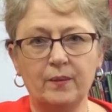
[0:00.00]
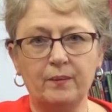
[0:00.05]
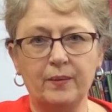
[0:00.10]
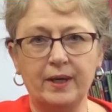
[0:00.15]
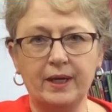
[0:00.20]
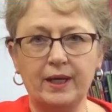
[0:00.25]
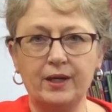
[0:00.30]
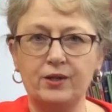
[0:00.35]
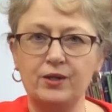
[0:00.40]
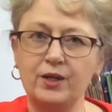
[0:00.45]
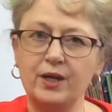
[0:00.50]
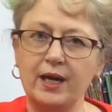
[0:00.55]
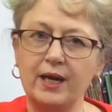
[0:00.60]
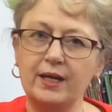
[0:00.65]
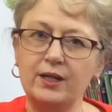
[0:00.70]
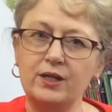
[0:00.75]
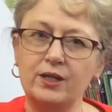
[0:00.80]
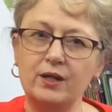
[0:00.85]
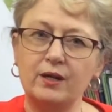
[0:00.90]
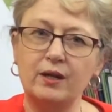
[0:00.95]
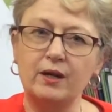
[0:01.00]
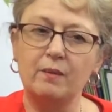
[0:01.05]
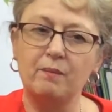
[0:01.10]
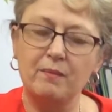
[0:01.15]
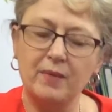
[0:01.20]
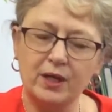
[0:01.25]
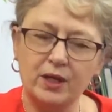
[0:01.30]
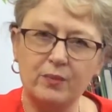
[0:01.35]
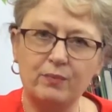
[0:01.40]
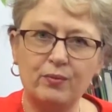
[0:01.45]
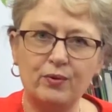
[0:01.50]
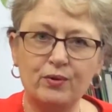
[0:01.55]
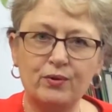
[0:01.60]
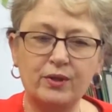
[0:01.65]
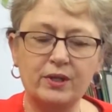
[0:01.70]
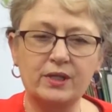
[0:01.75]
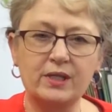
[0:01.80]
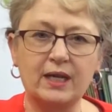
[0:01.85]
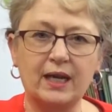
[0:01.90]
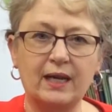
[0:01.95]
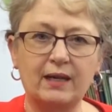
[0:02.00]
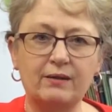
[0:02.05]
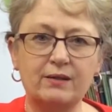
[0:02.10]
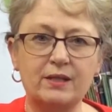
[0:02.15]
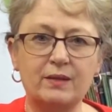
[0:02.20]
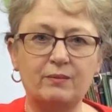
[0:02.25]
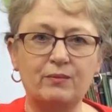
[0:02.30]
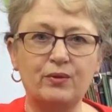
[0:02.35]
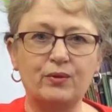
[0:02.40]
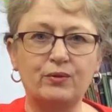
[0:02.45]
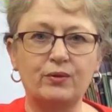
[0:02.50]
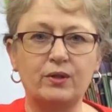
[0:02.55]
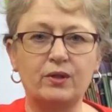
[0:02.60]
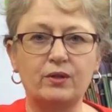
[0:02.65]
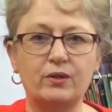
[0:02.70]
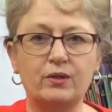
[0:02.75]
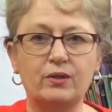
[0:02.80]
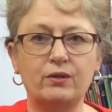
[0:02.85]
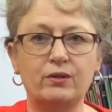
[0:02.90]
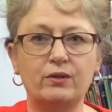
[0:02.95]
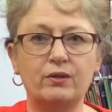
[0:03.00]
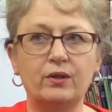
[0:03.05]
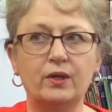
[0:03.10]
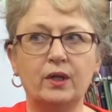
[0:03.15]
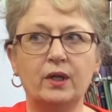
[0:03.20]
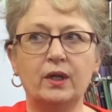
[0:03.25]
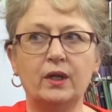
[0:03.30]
but education on a much broader scale is important too.